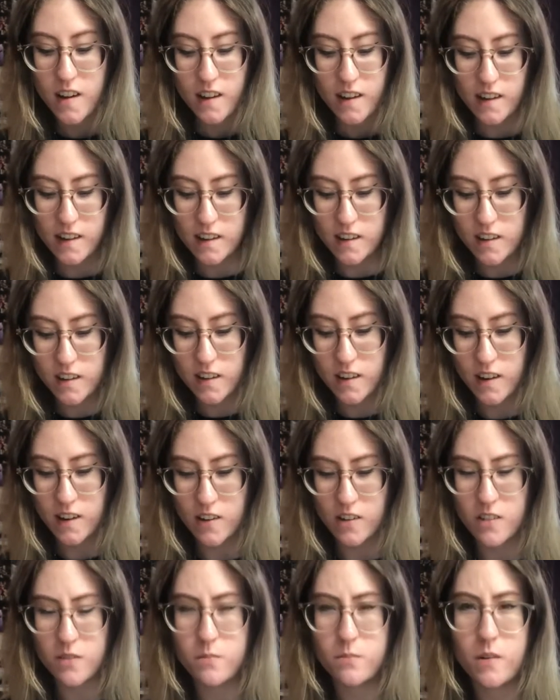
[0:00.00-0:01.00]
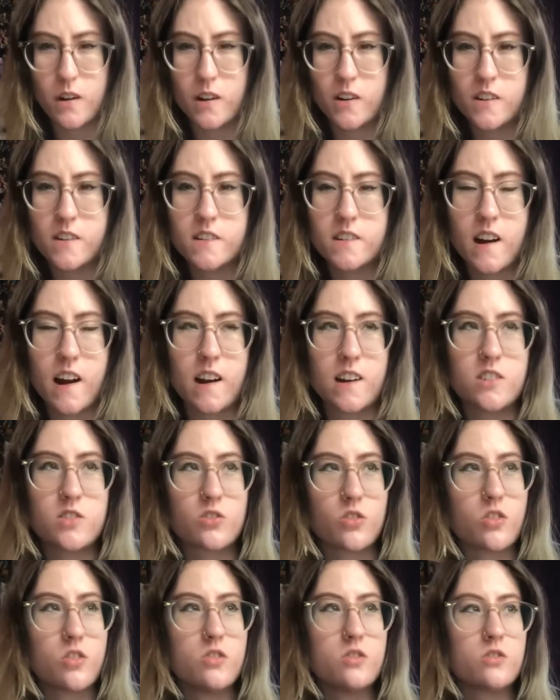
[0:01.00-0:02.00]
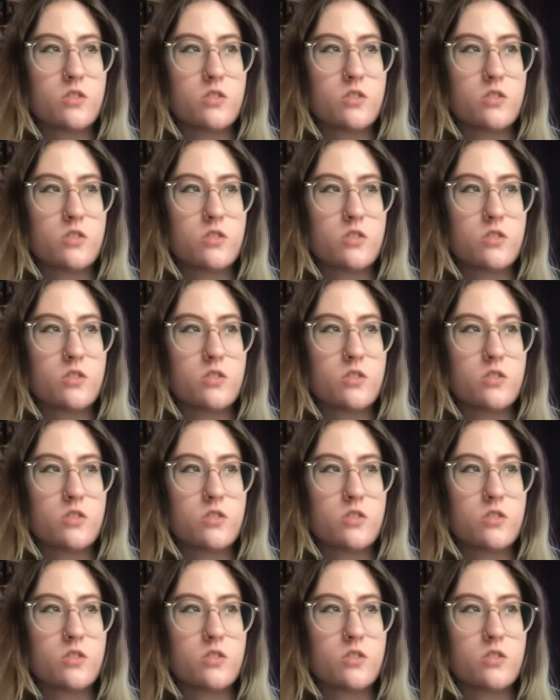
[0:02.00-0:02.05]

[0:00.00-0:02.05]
in here because I don't